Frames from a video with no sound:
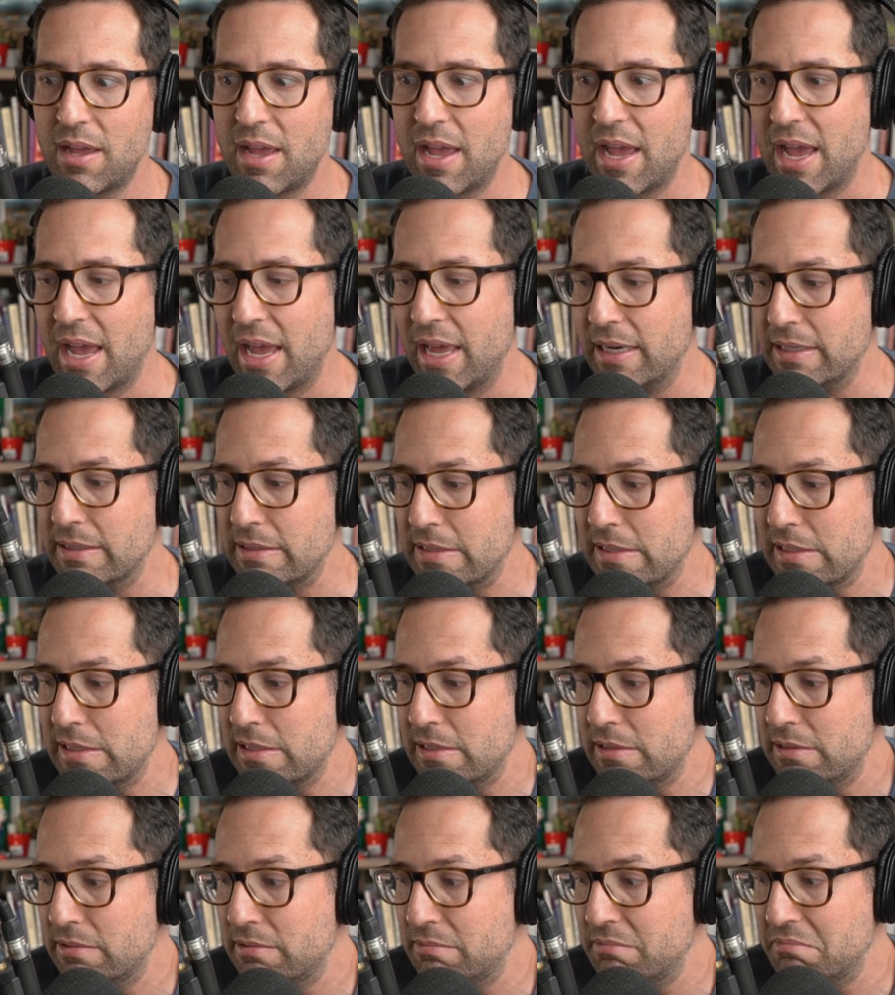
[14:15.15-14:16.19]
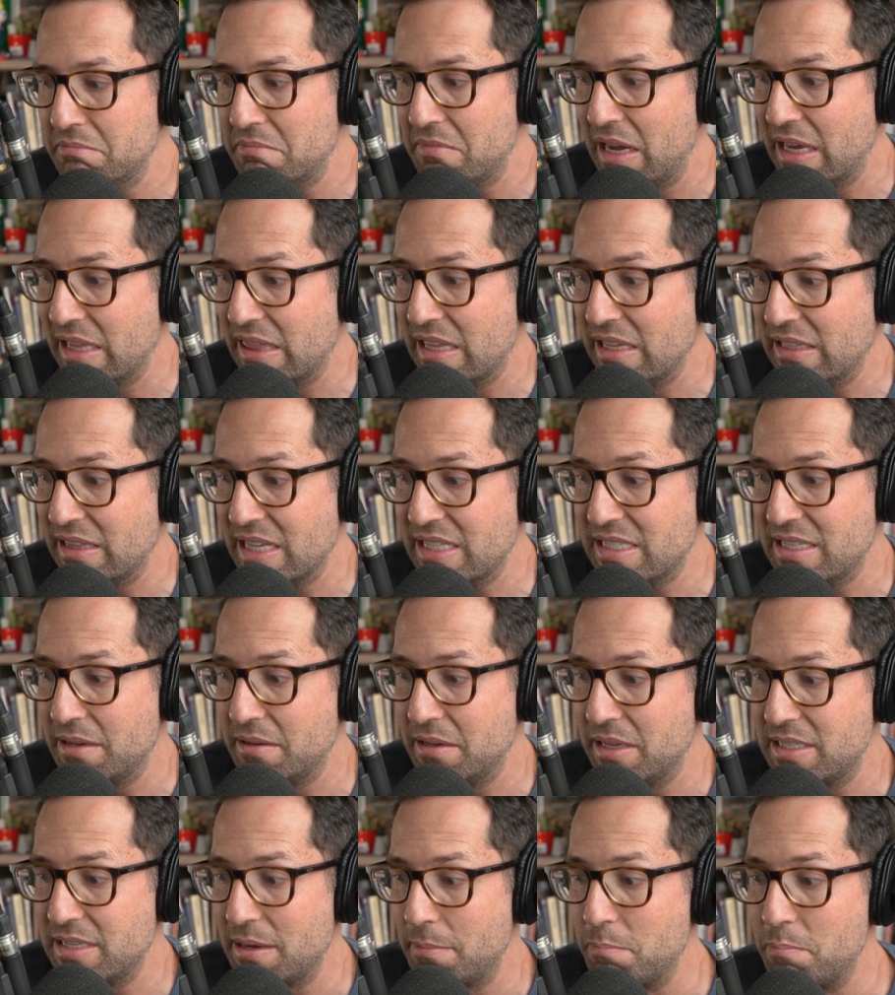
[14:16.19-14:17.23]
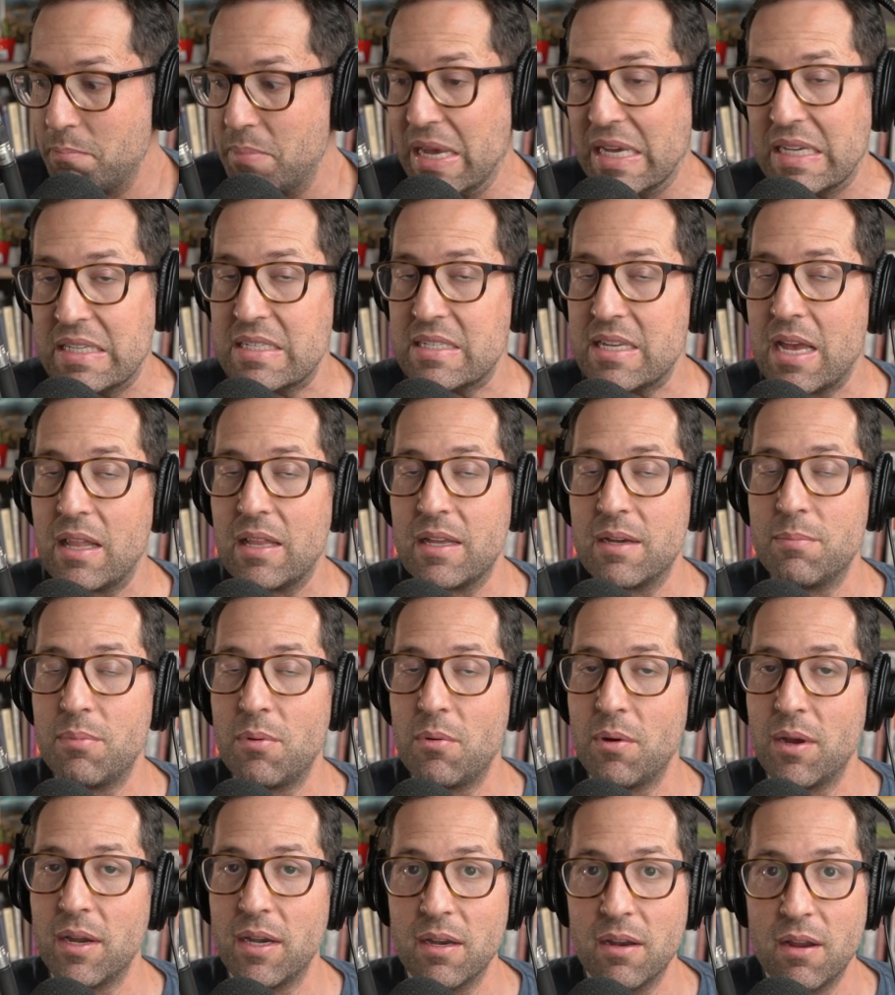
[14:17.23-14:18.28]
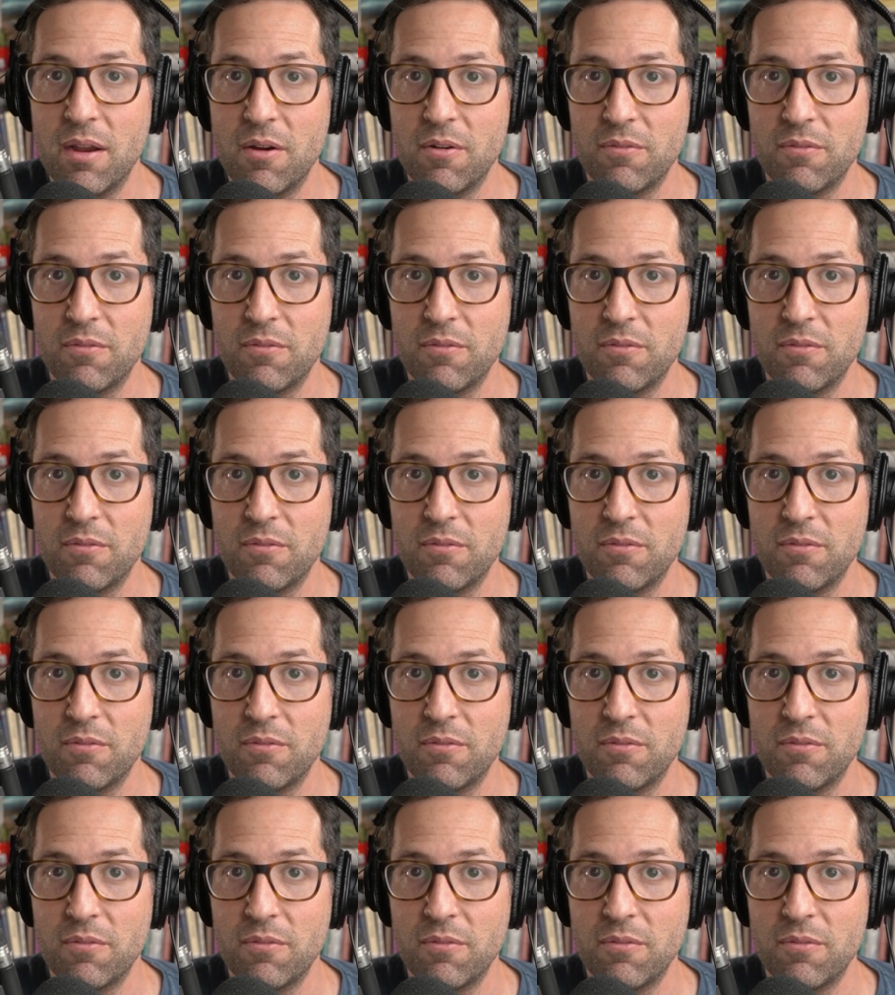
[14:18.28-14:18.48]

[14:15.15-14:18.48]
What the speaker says: And I think it's a big selling point